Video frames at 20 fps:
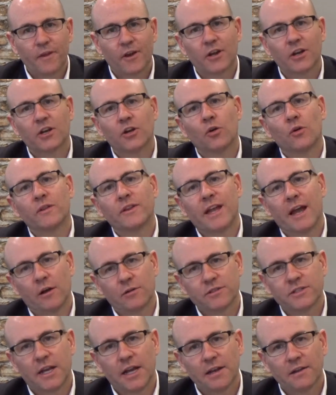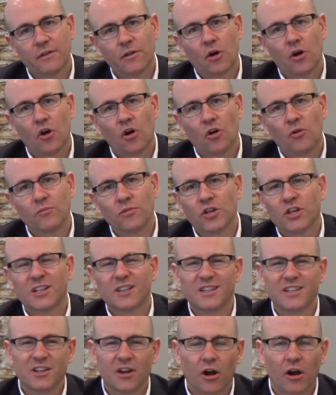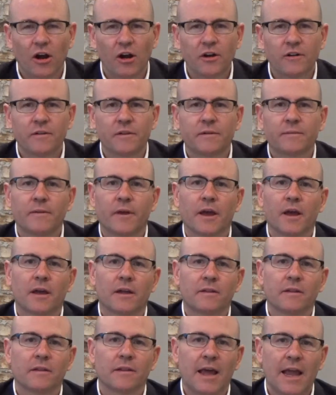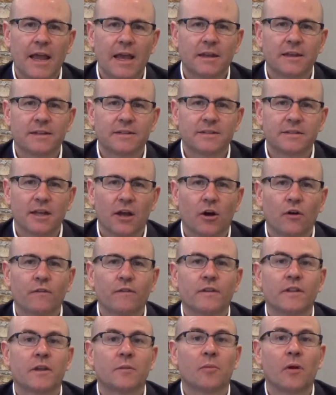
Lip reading: They're going to go on the outside of the home, look at the yard, the land itself, and then